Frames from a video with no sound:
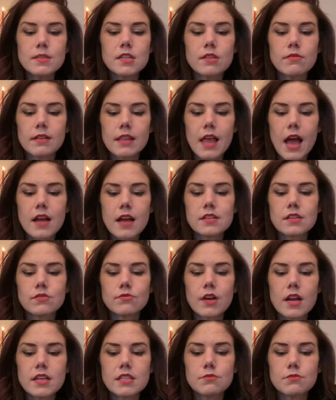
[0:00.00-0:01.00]
to relax and
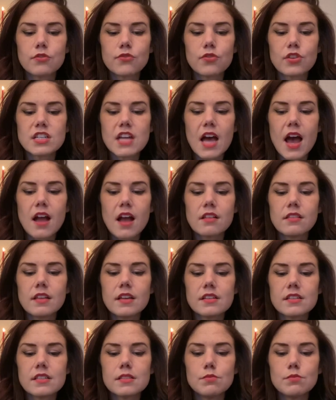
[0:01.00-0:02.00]
rest before
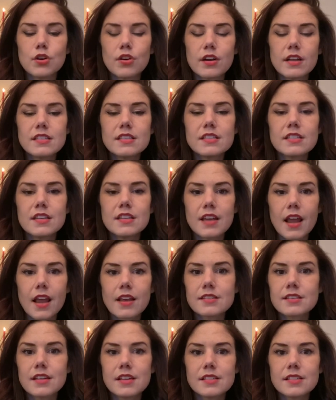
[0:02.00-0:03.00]
tackling Spirit's
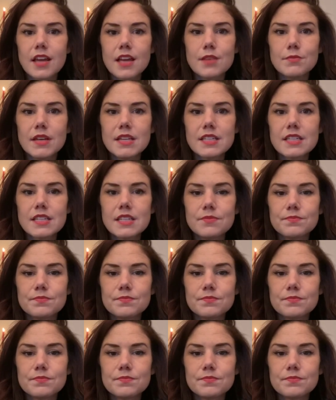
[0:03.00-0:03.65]
next assignment.